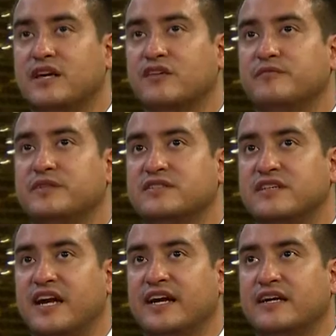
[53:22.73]
government
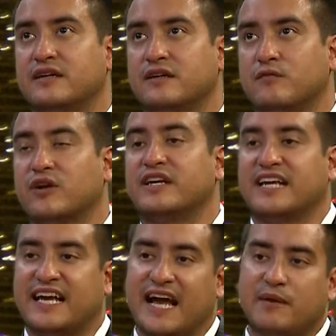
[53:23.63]
saying we're going to
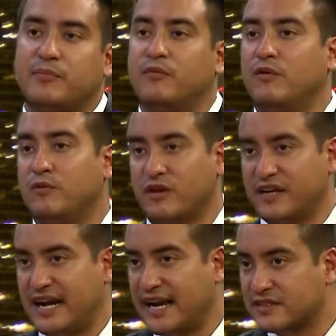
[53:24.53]
cap what we're going
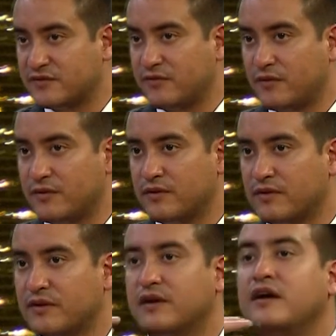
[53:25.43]
to ask for?
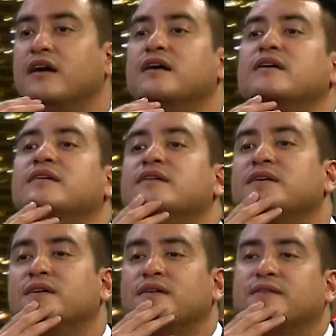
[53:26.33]
Correct.
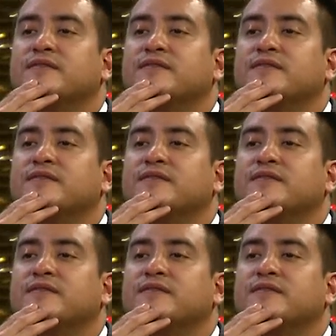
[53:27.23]
Oh.